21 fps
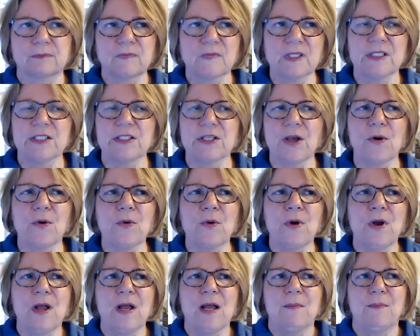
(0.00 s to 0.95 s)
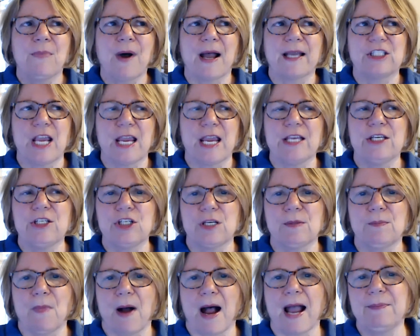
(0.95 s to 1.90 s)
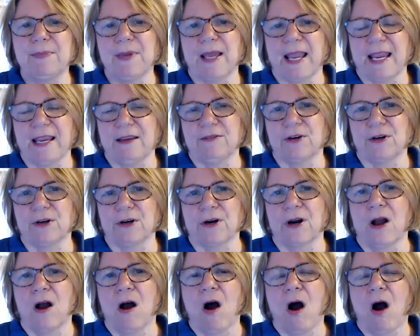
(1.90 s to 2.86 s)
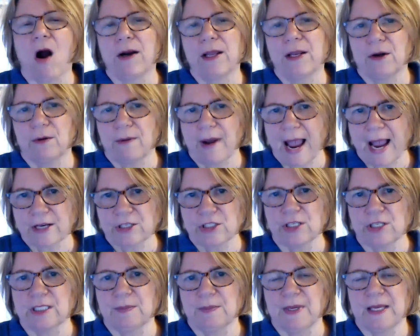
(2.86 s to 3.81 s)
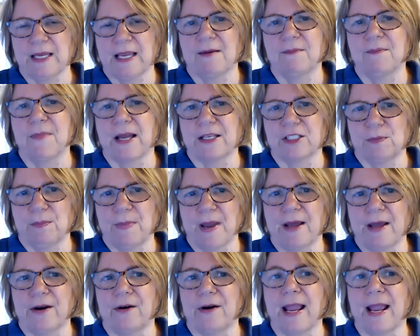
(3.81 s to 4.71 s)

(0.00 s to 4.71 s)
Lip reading: So by changing my behavior, our interactions become much better.